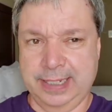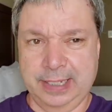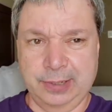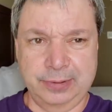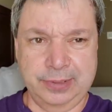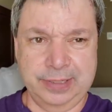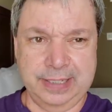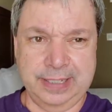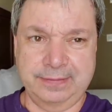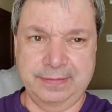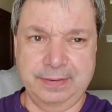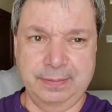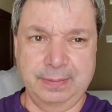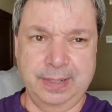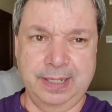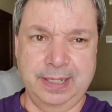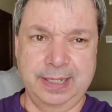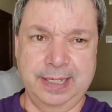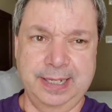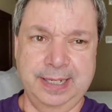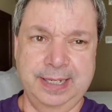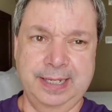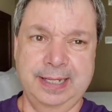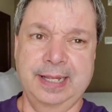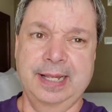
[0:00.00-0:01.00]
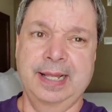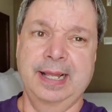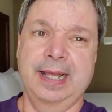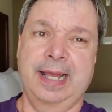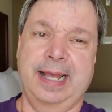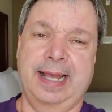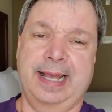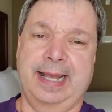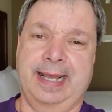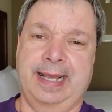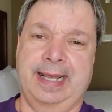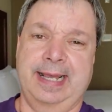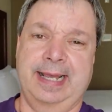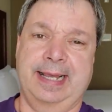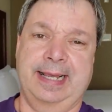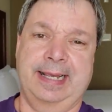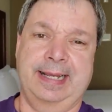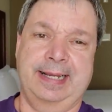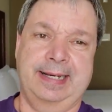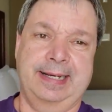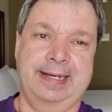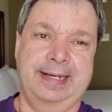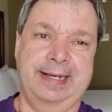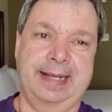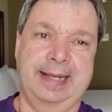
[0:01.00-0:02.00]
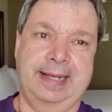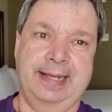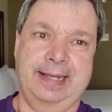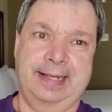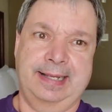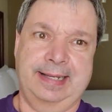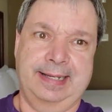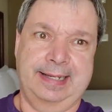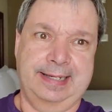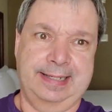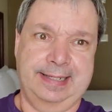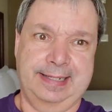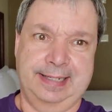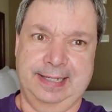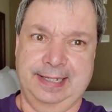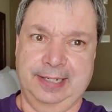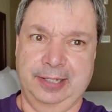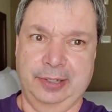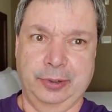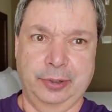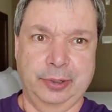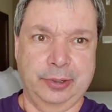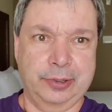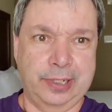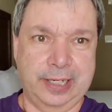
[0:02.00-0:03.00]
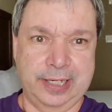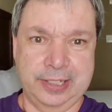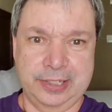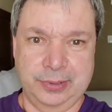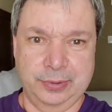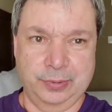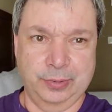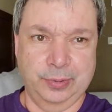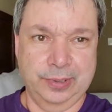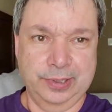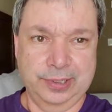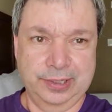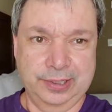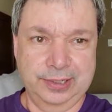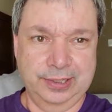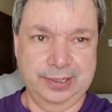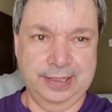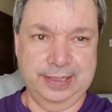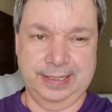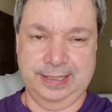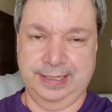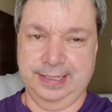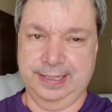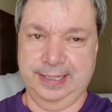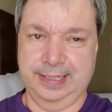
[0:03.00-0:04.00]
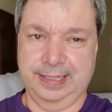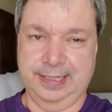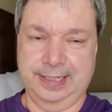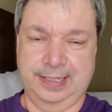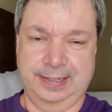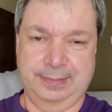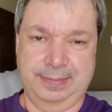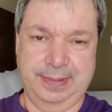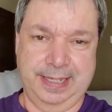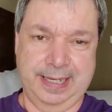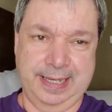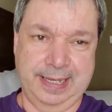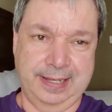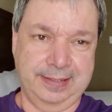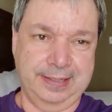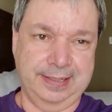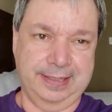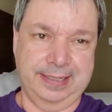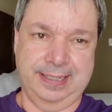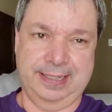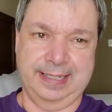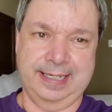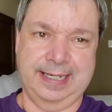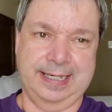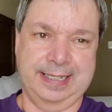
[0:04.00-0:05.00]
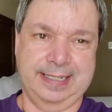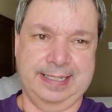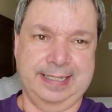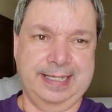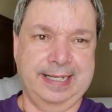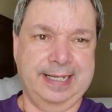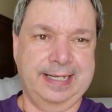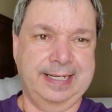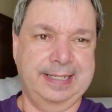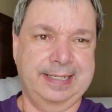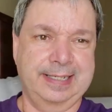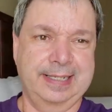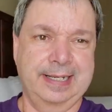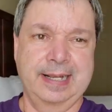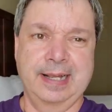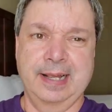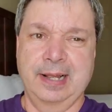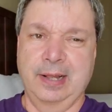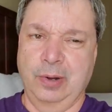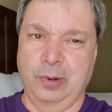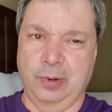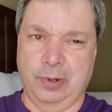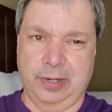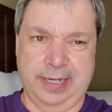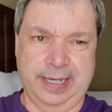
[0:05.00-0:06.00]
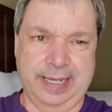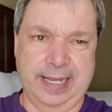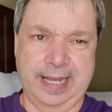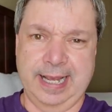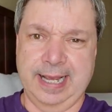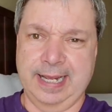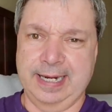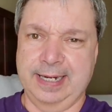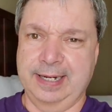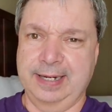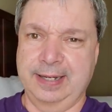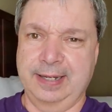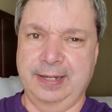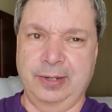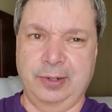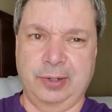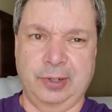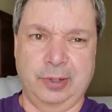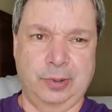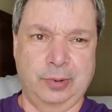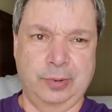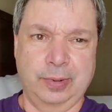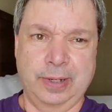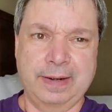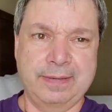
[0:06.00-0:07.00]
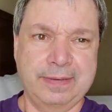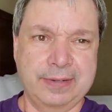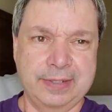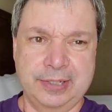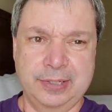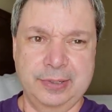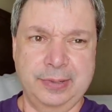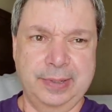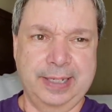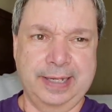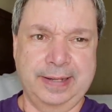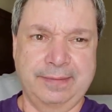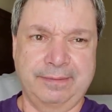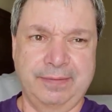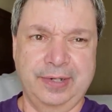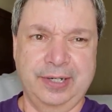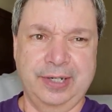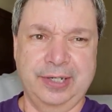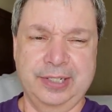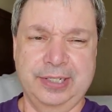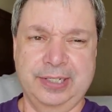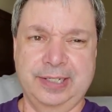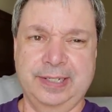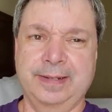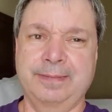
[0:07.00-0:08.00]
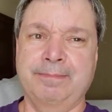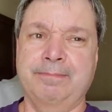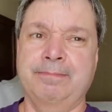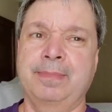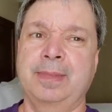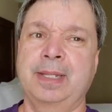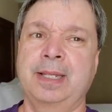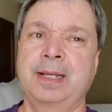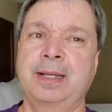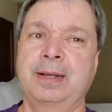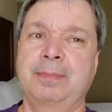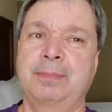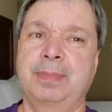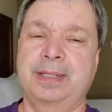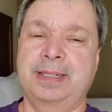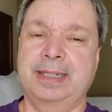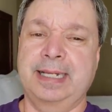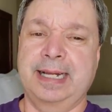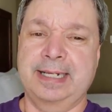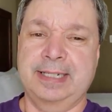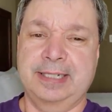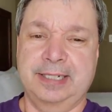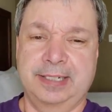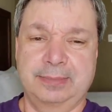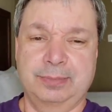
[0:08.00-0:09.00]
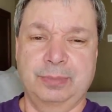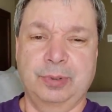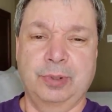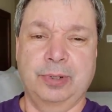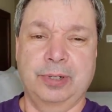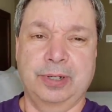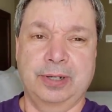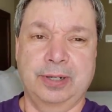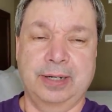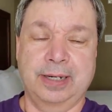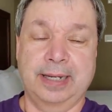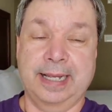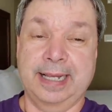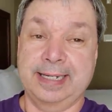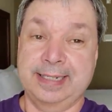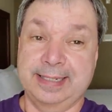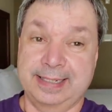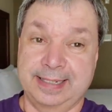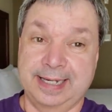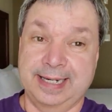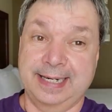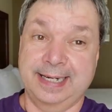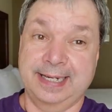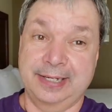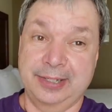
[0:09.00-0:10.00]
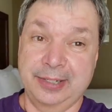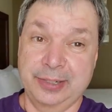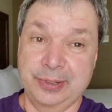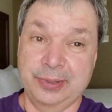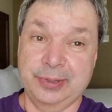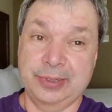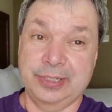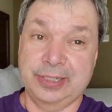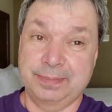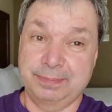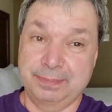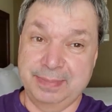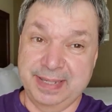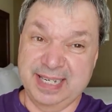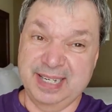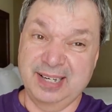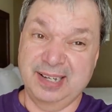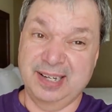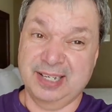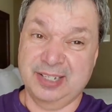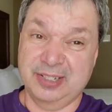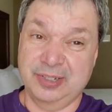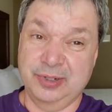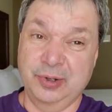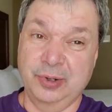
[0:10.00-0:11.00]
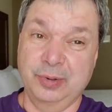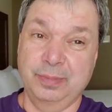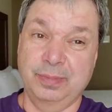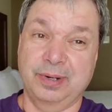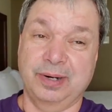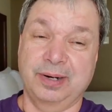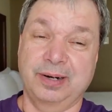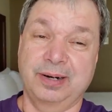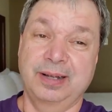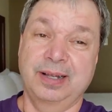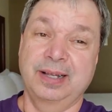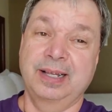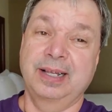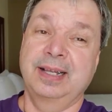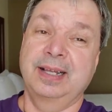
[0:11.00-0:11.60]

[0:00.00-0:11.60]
out to everybody? And uh, is it going to go across the world? Is it just going to be held in the United States or Canada or whoever's doing it first? But that's the more exciting news. Mid-October,